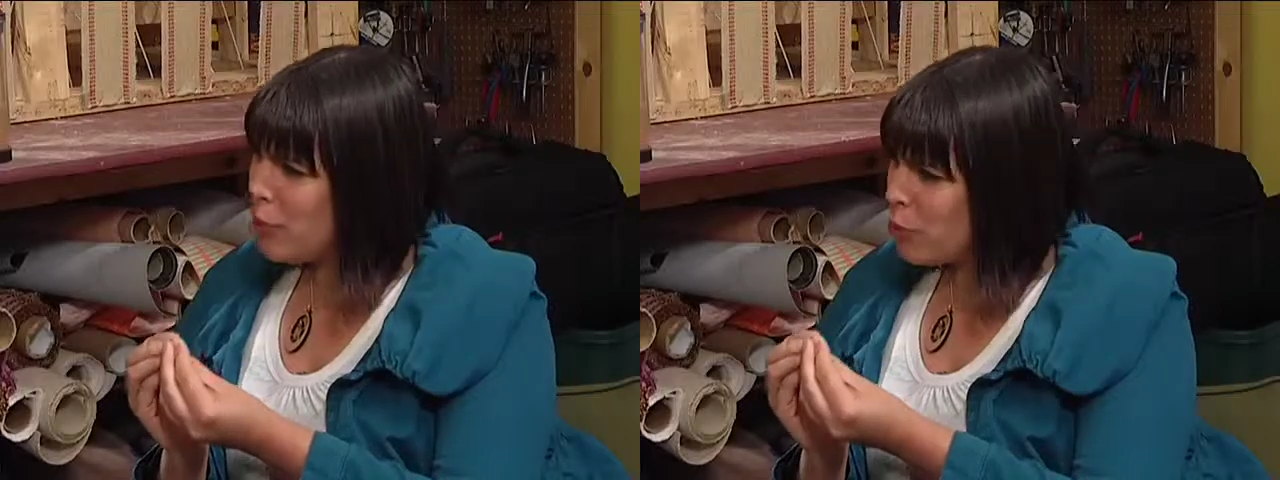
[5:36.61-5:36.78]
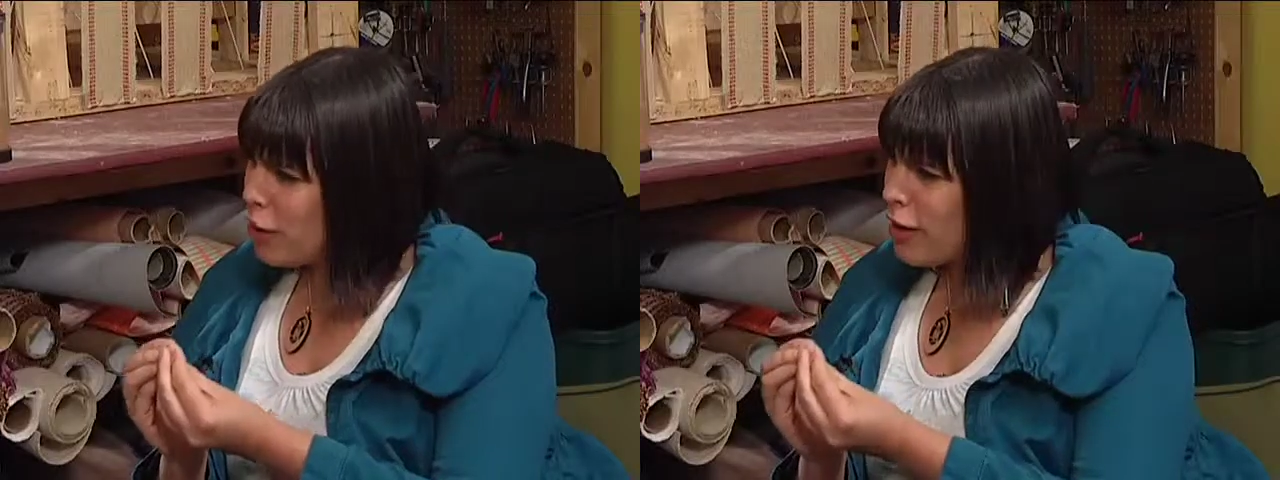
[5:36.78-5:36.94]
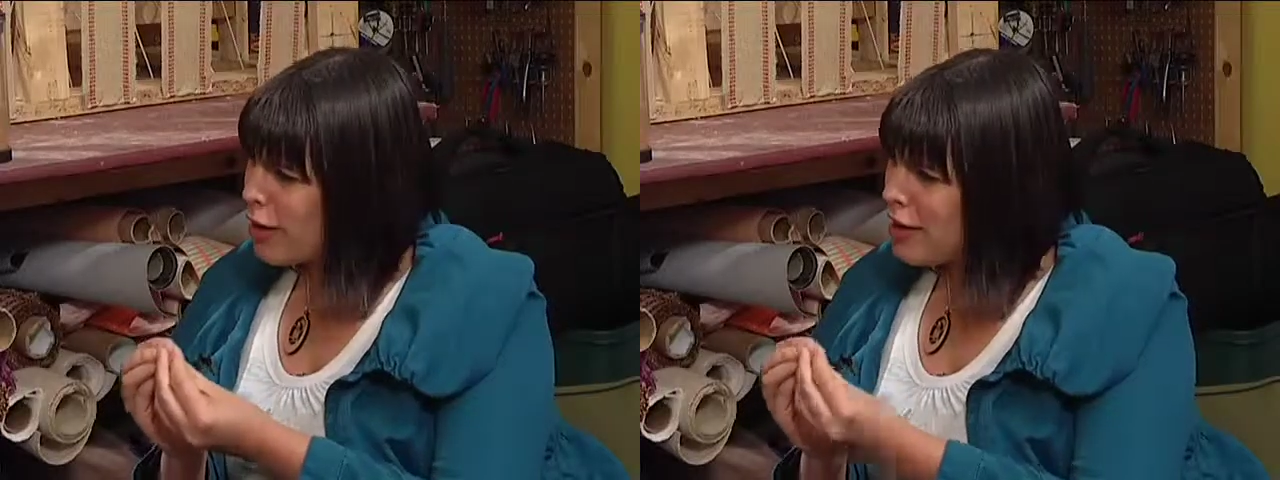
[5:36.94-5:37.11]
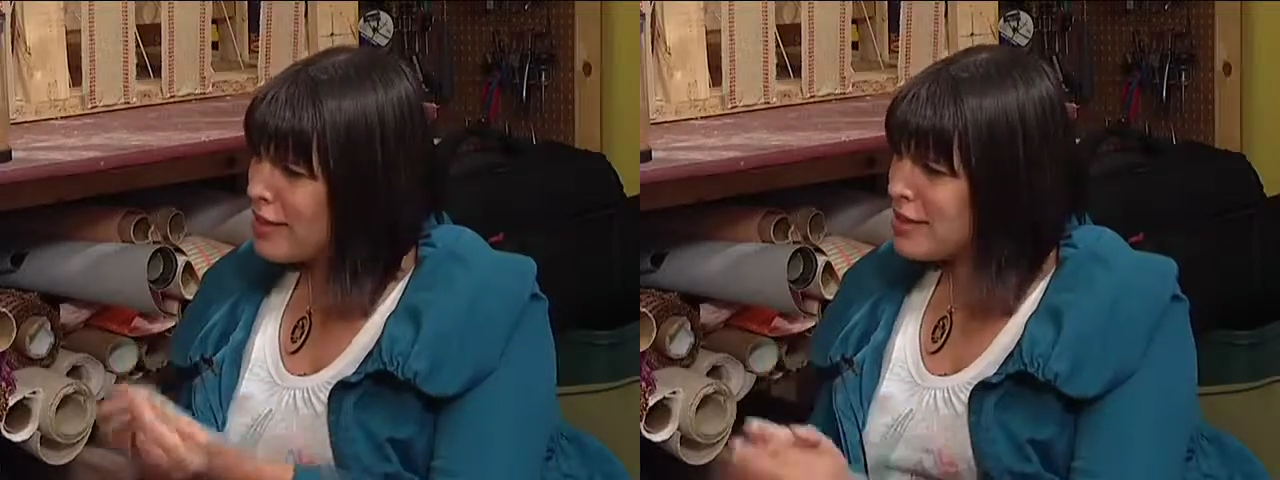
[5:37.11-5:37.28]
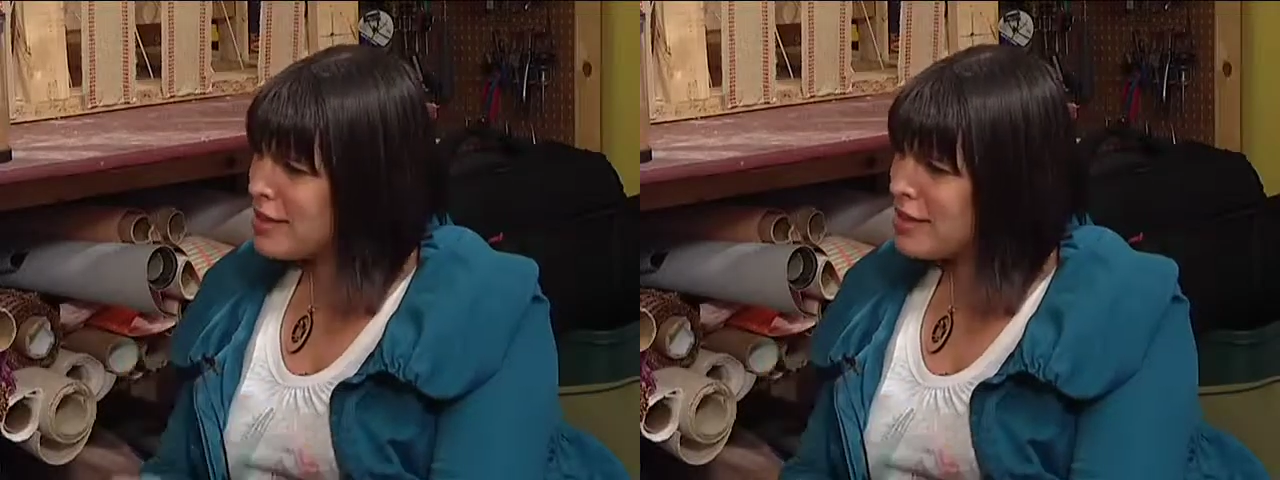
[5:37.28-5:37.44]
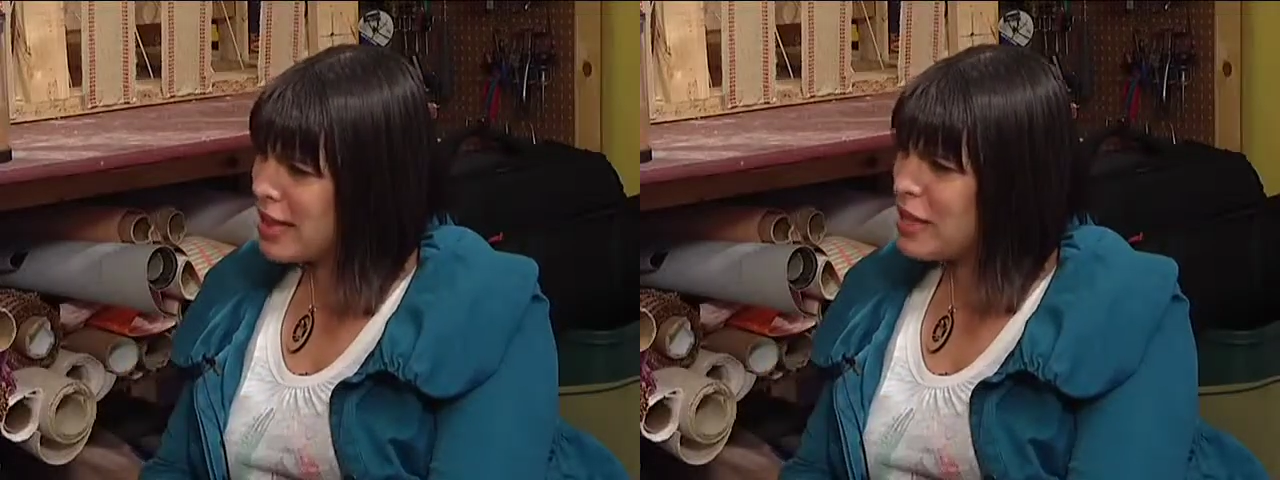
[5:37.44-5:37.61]
work
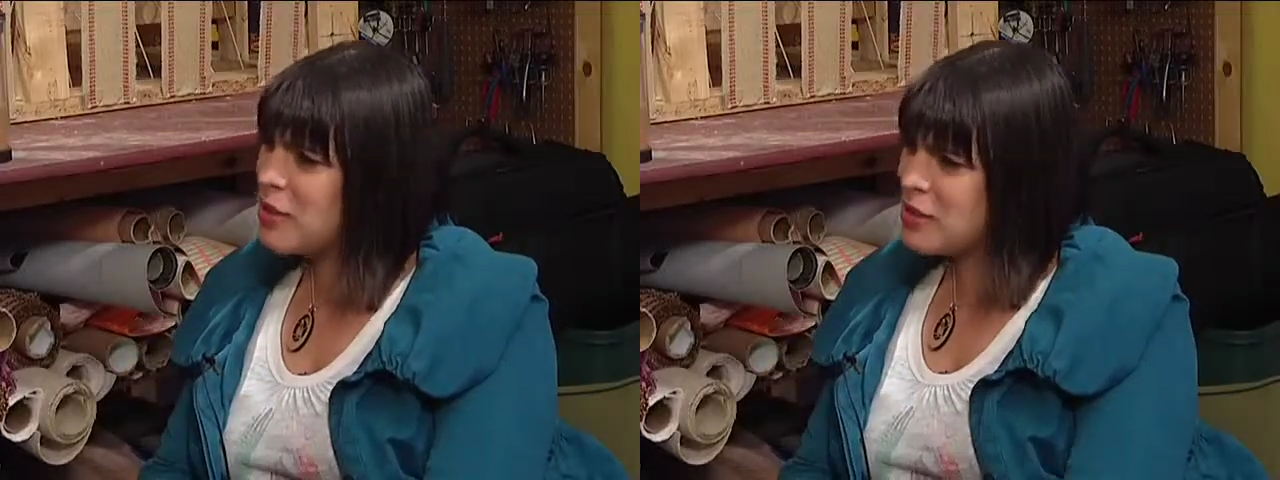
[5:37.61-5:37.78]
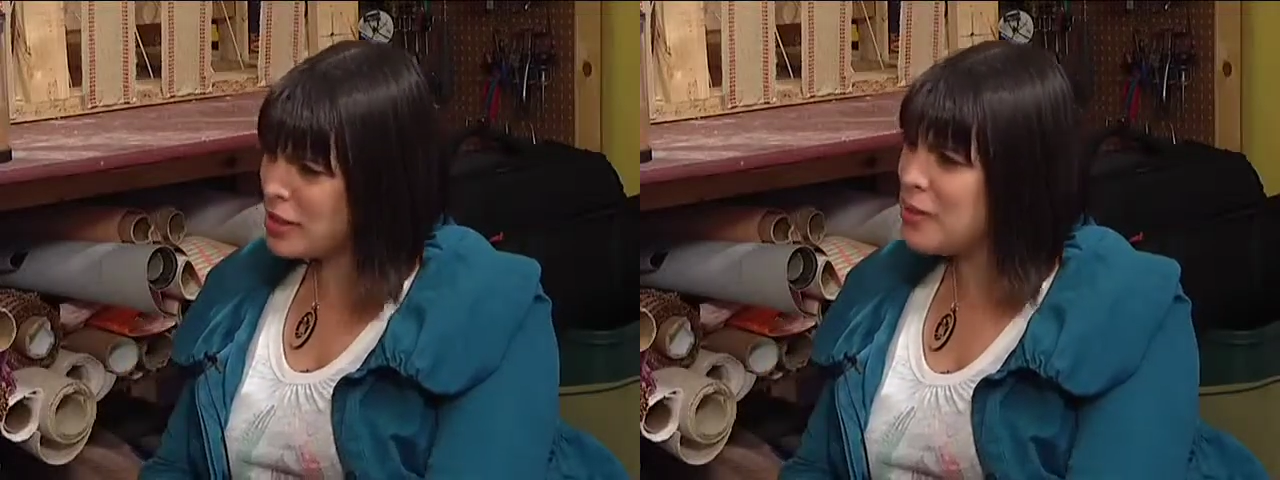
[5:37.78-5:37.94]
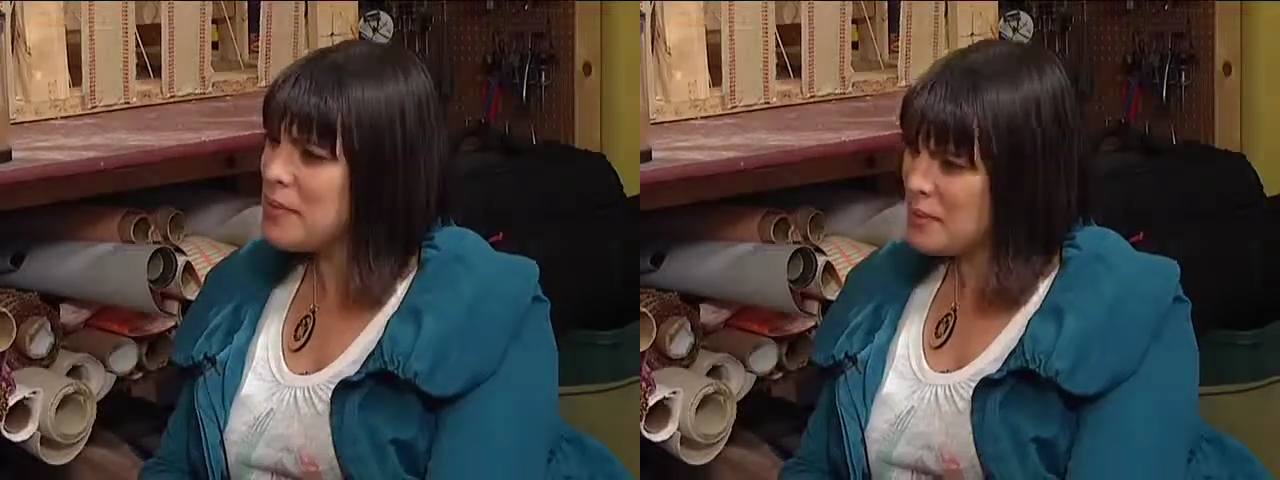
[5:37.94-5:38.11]
is that you do.